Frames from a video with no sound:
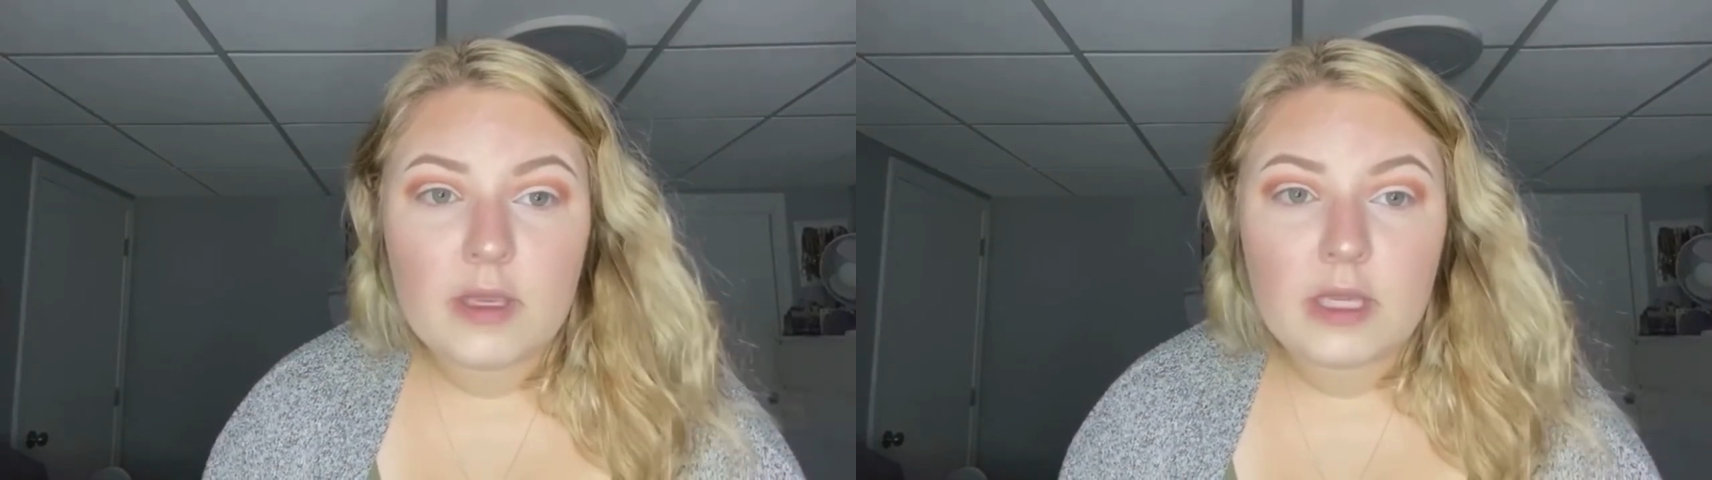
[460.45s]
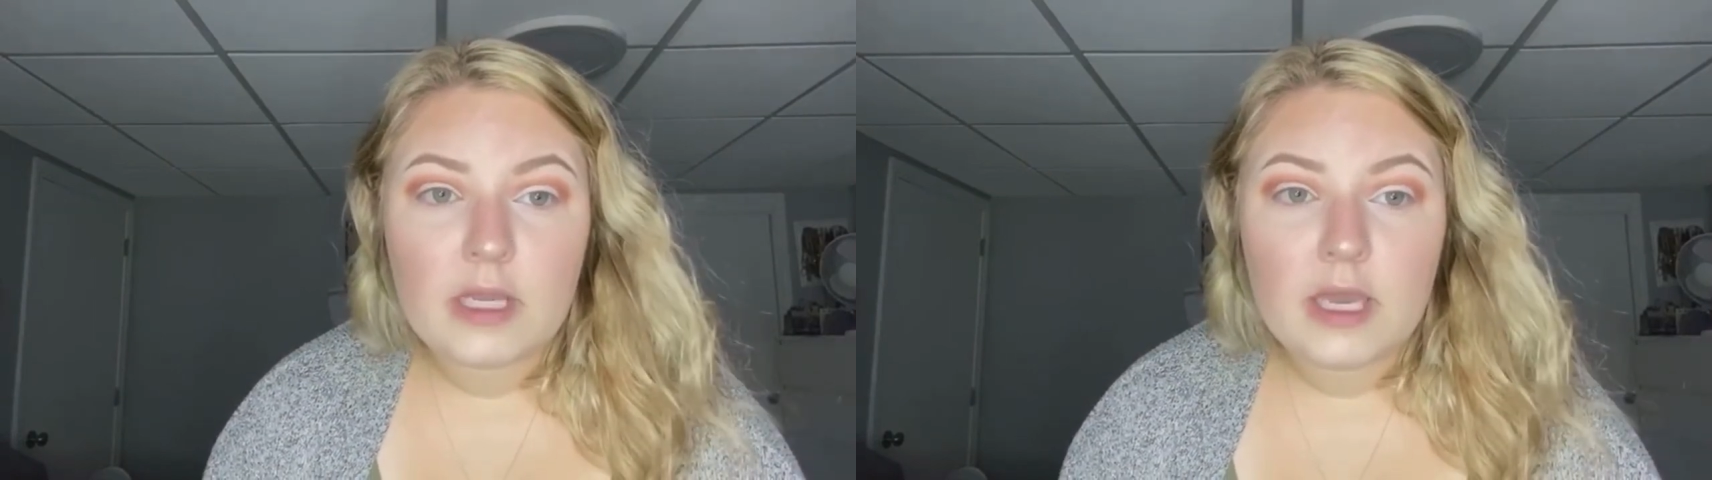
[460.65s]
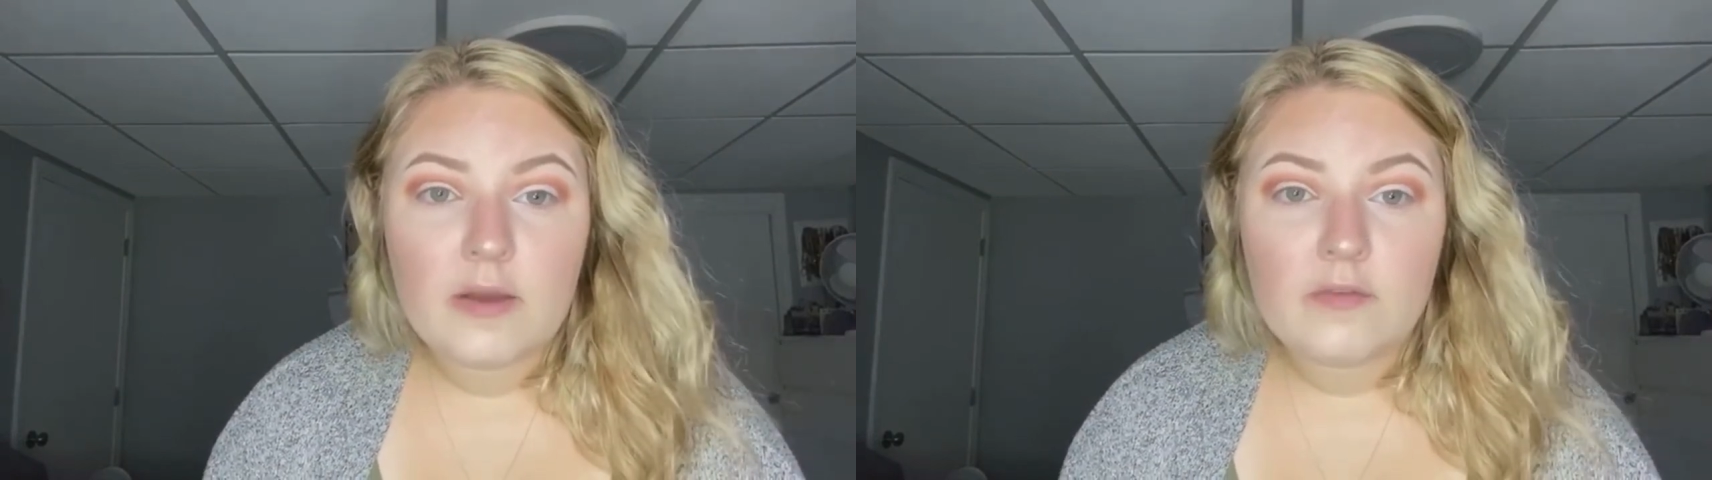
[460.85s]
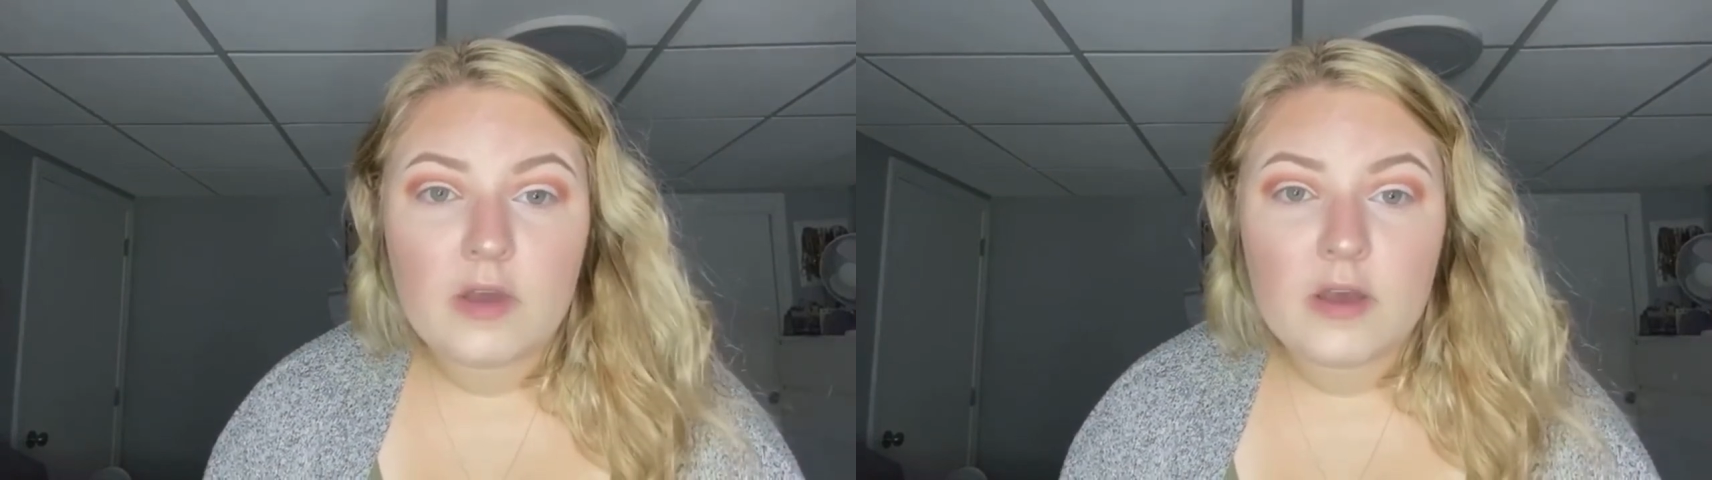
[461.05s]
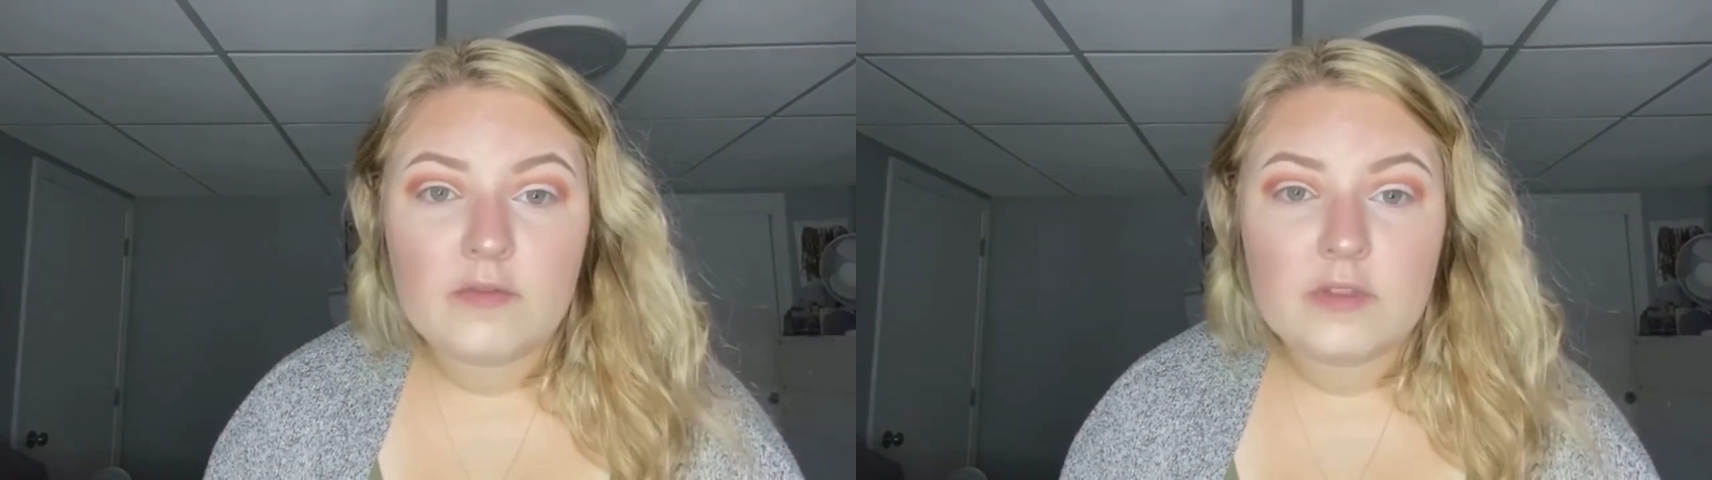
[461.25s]
a half
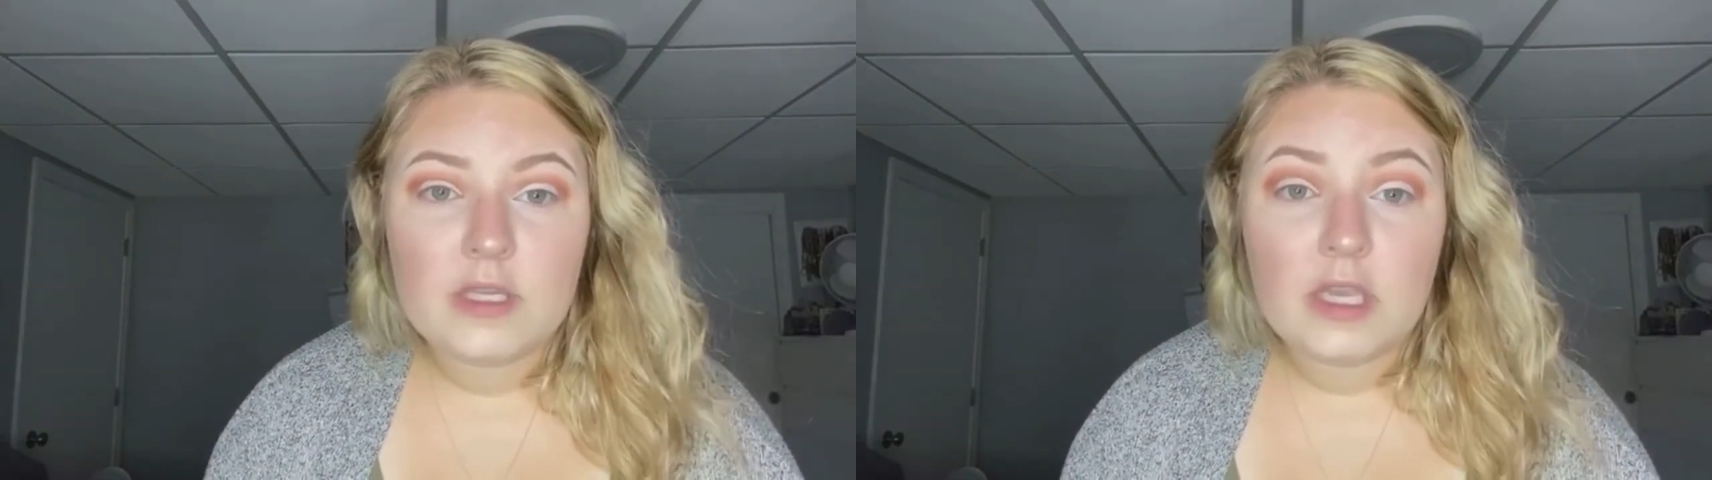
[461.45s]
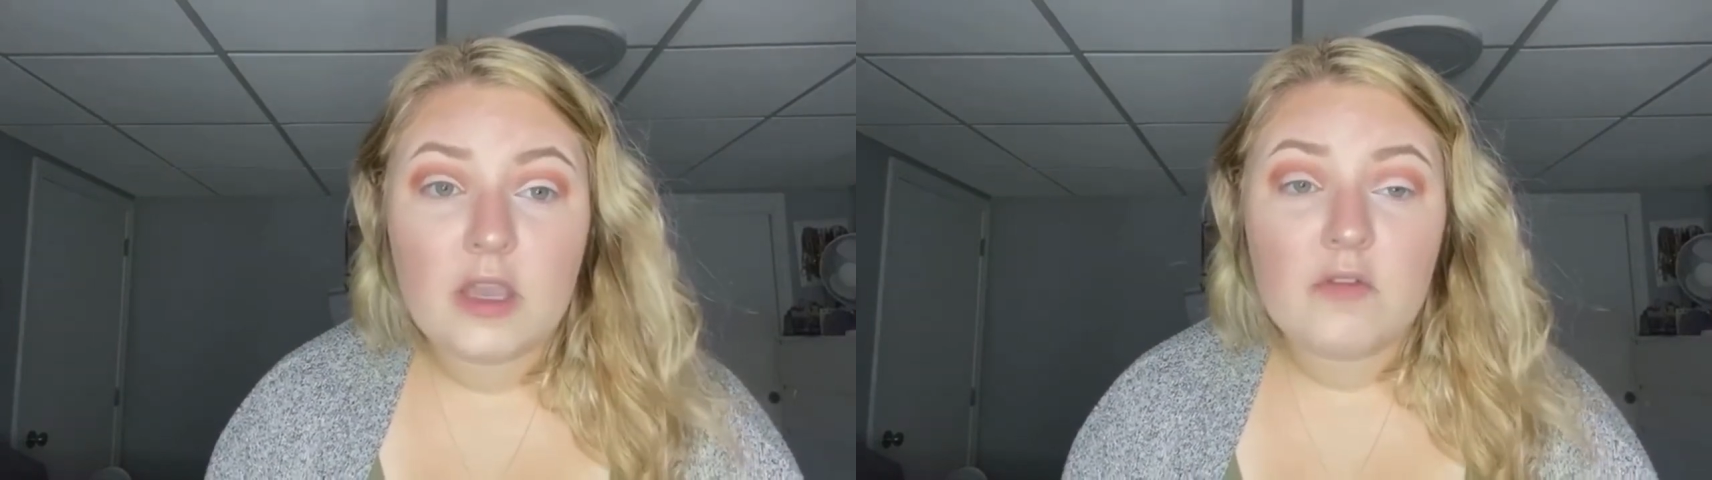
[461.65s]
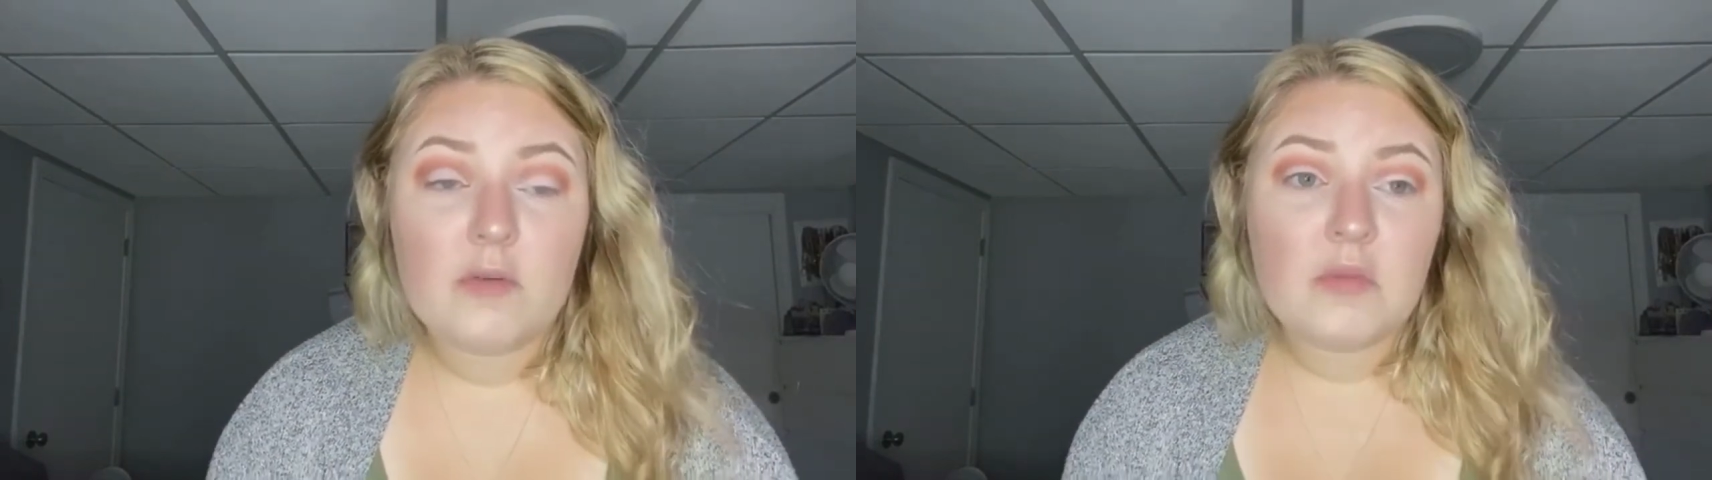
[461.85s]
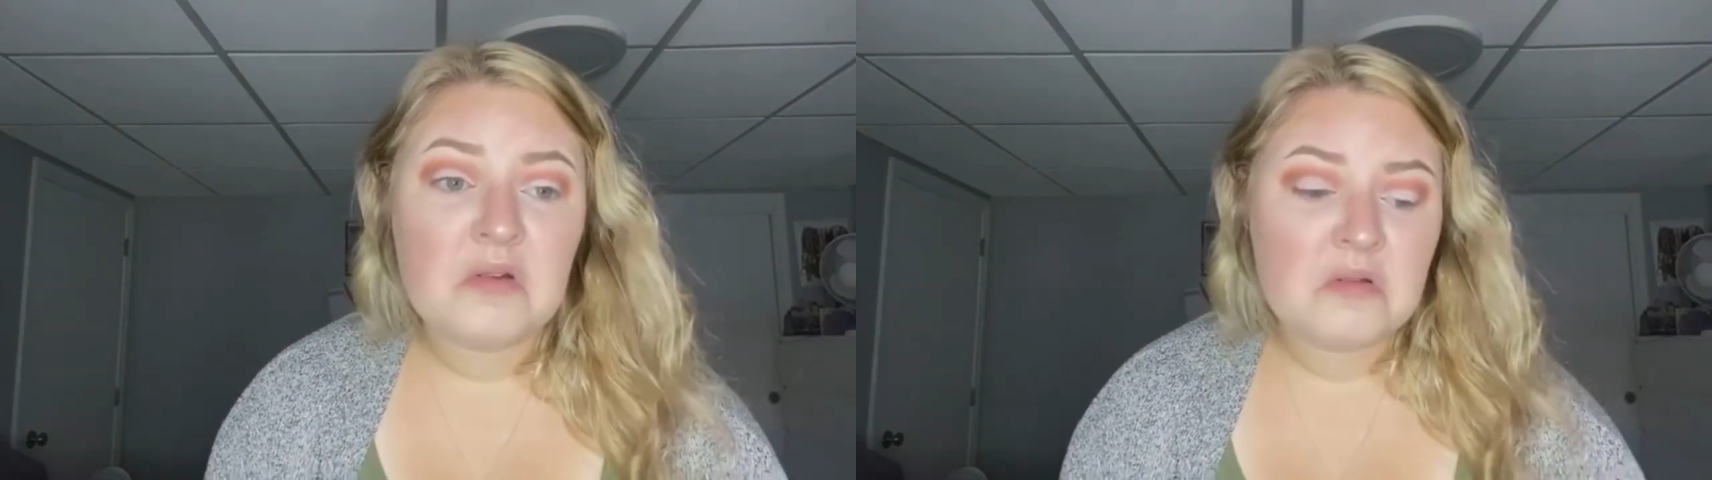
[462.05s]
off to take care of them all.